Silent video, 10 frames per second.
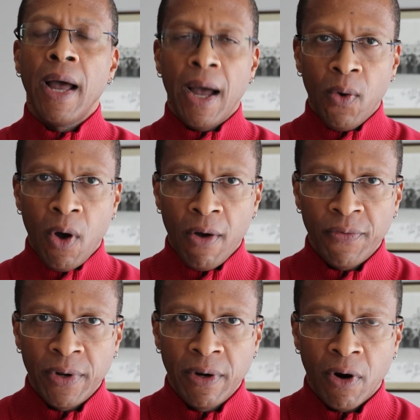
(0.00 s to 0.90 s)
How
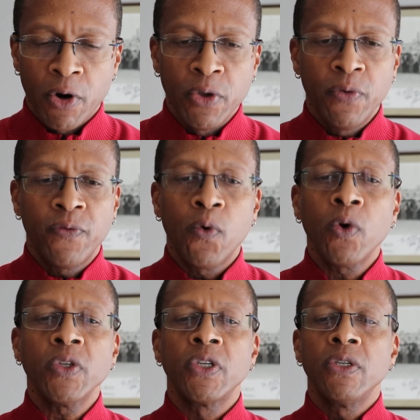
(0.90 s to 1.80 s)
often are you
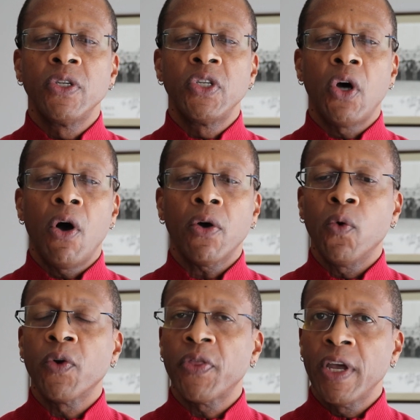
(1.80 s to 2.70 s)
forced to
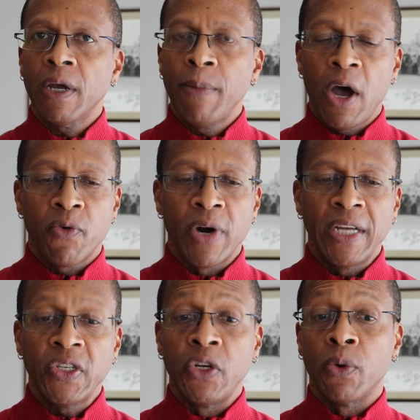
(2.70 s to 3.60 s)
talk or think about
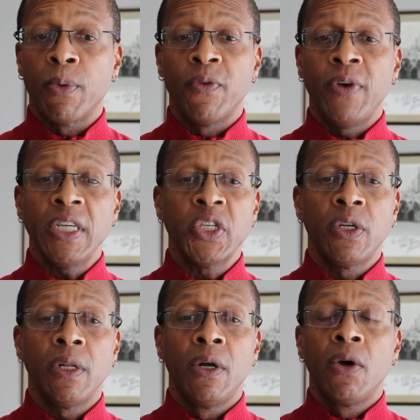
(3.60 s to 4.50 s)
race in your
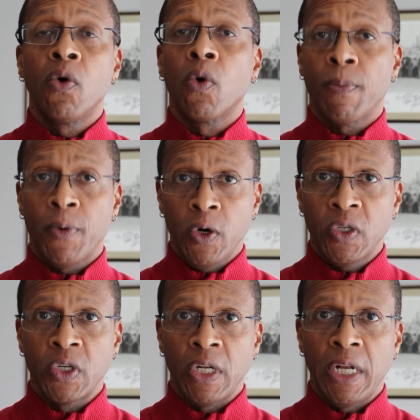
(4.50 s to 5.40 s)
professional or
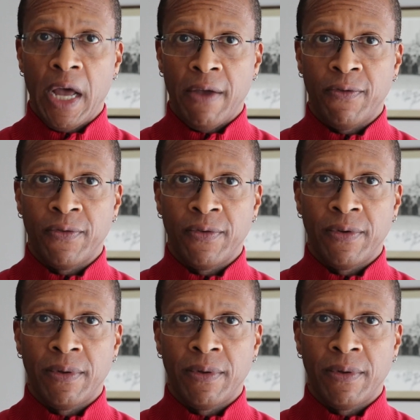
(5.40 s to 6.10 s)
personal life?